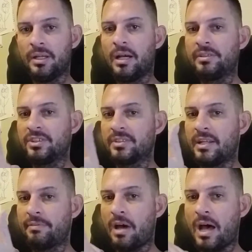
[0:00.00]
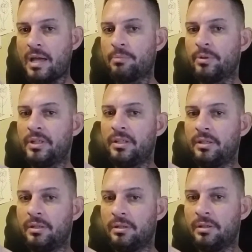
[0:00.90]
And she's going to have a hybrid
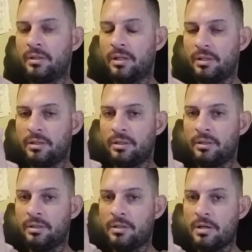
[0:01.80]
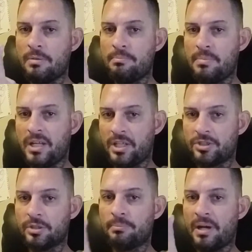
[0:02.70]

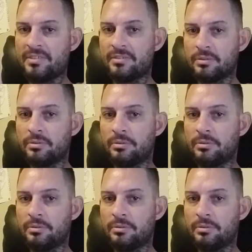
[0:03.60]
miniature bicycle,